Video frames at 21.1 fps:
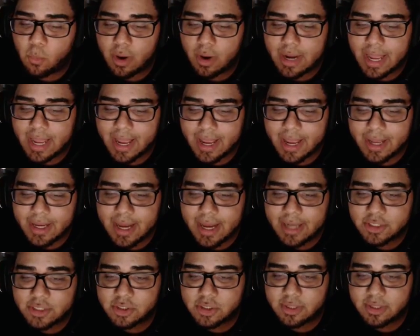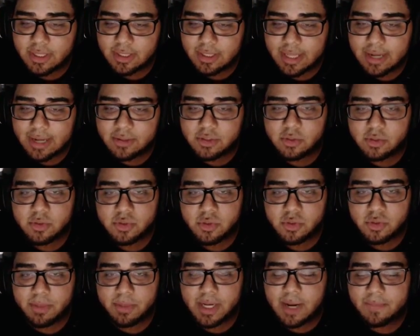1A actually allows you
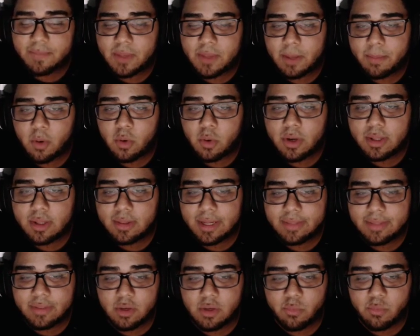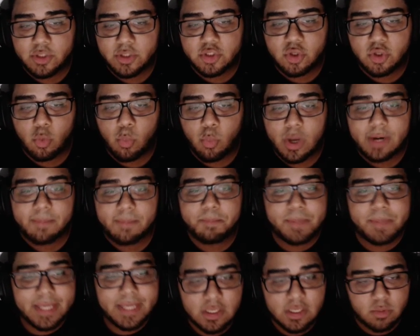to pick up the opponent like the original 1B
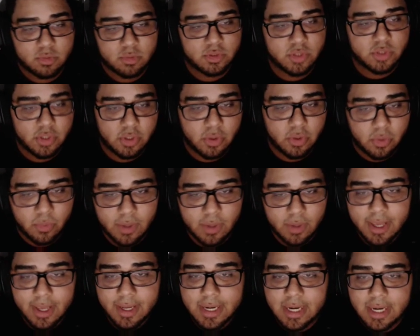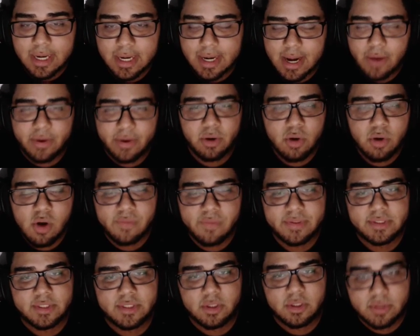used to do. Now, I don't know if
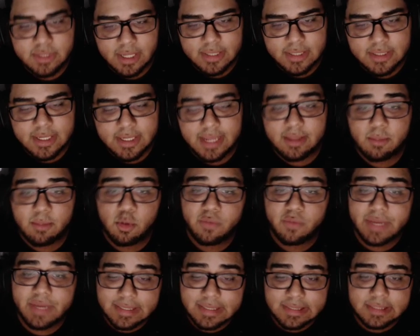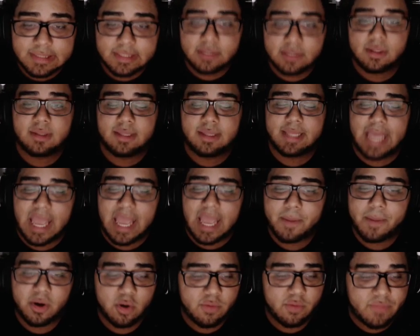it still does it, and the move is still in the
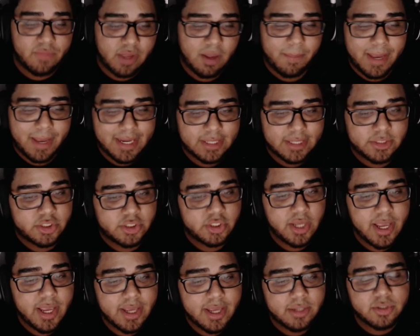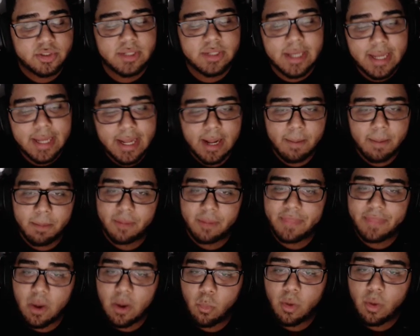game. I don't know if the command has changed, but
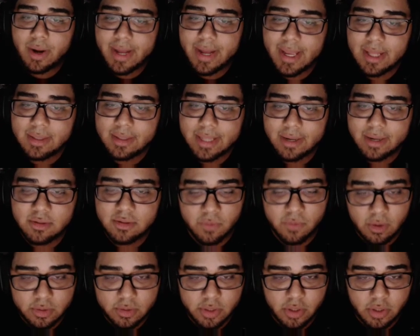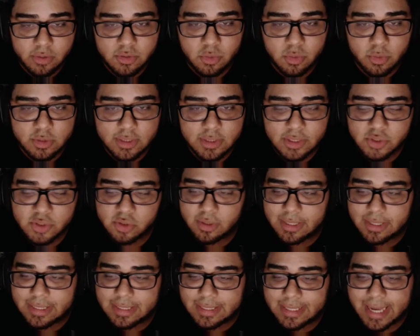that 1A allows Voldo to
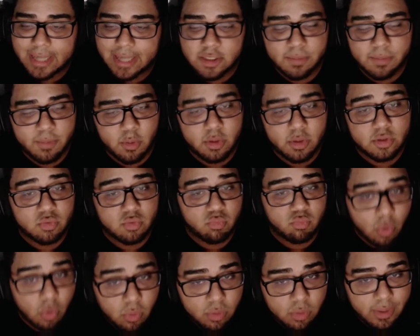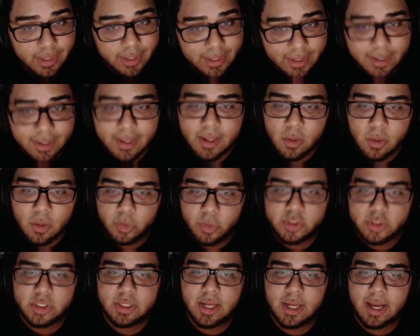essentially catch opponents rolling,
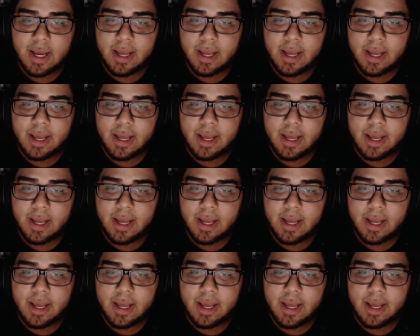which it